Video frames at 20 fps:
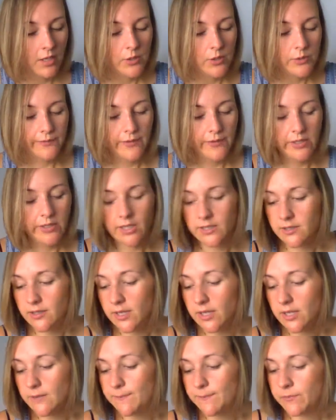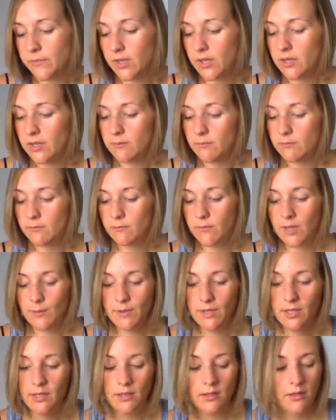I feel like that's like, and
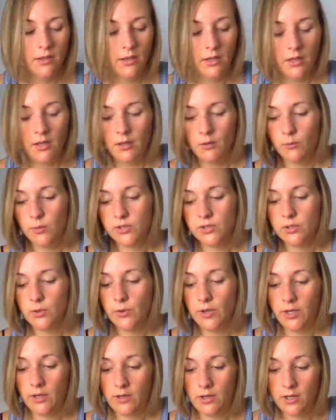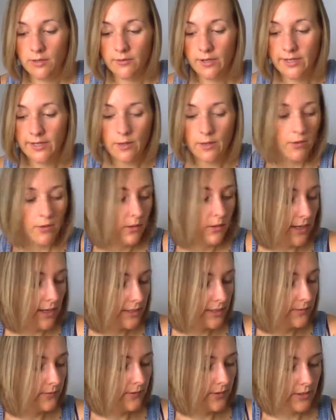maybe what's going on right now
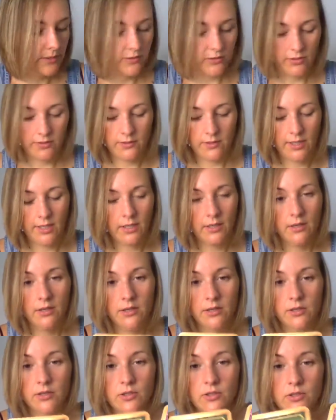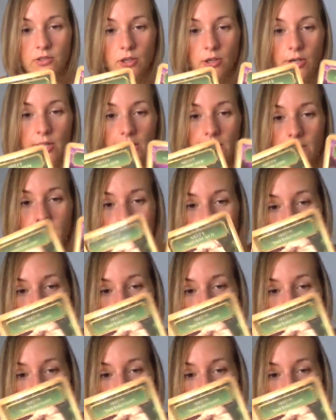collectively is just like stirring this